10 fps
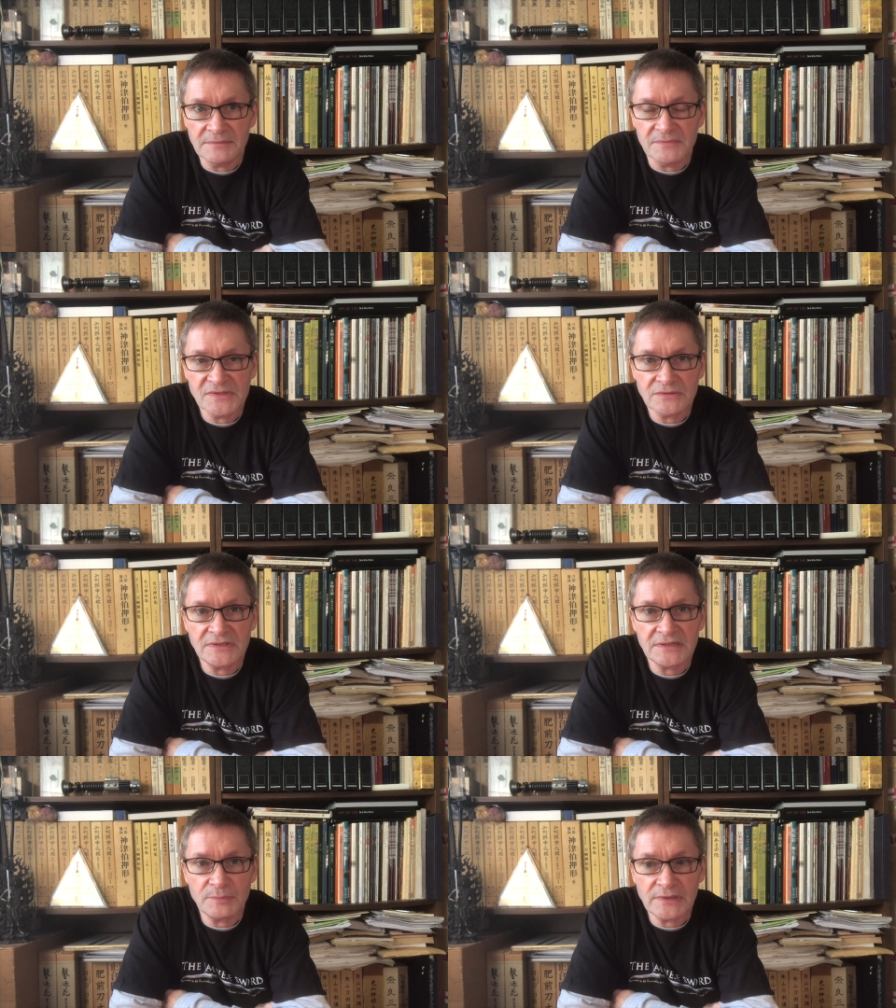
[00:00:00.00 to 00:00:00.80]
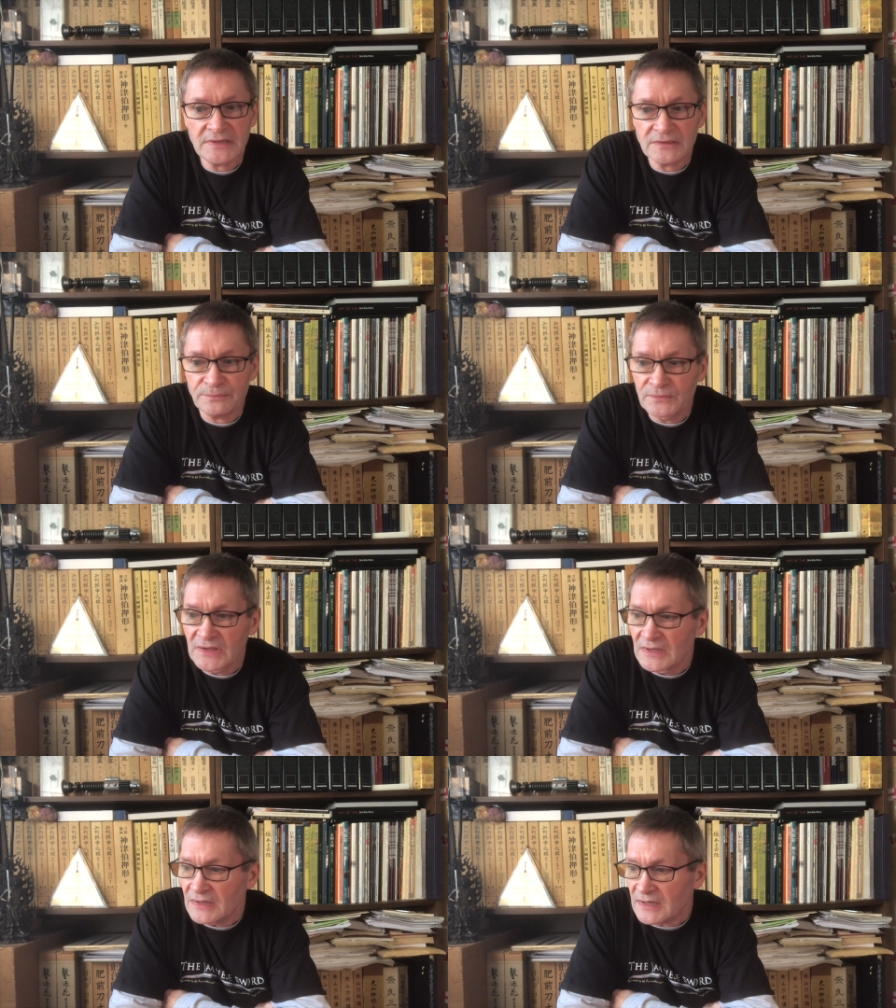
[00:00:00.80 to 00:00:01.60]
So yeah, but you
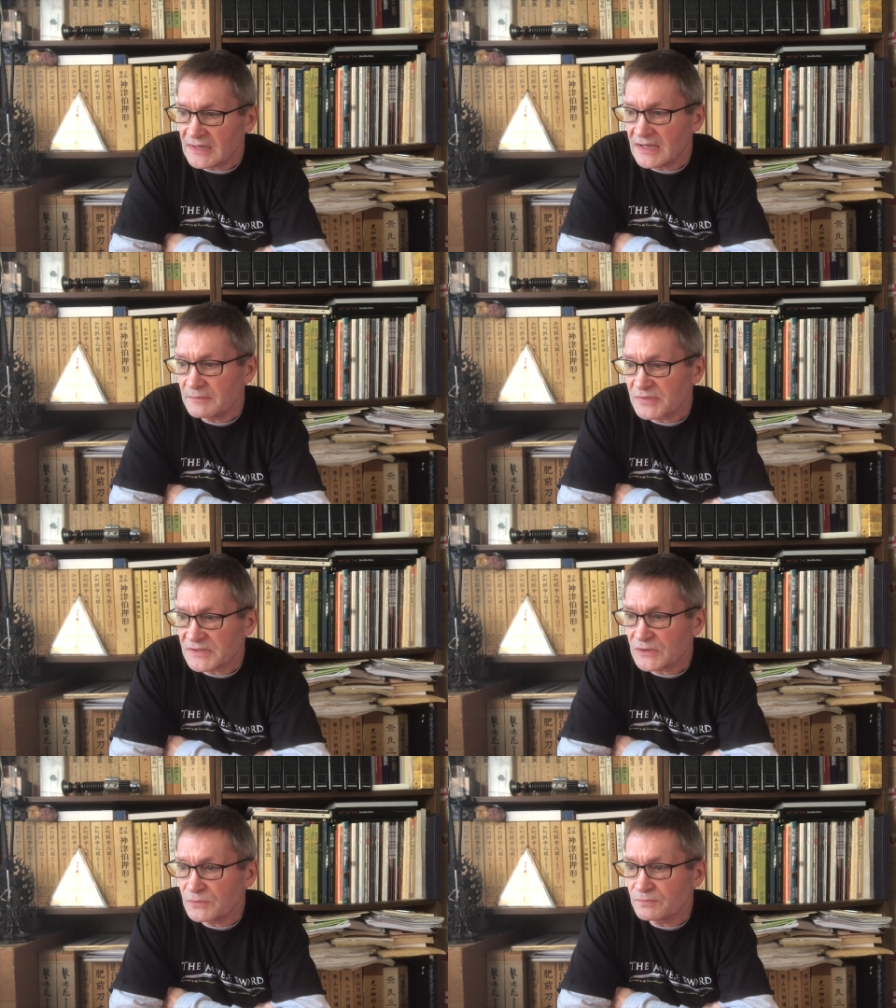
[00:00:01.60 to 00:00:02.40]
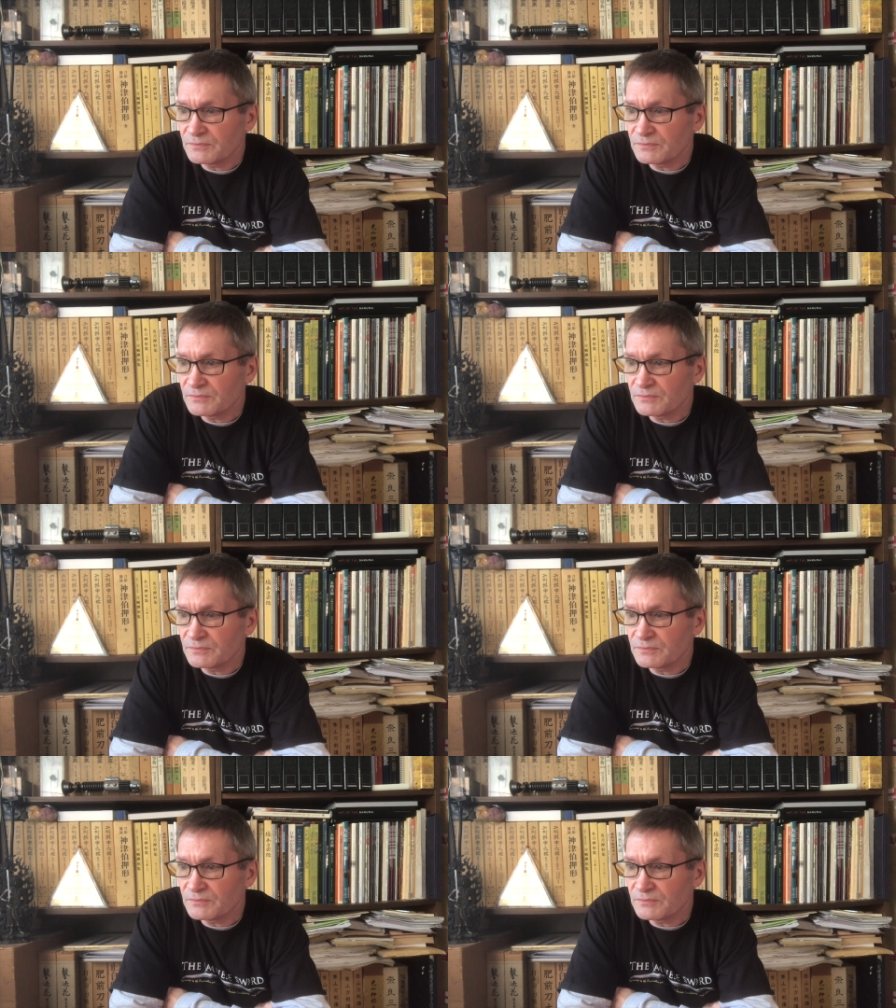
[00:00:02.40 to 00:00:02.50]
know, so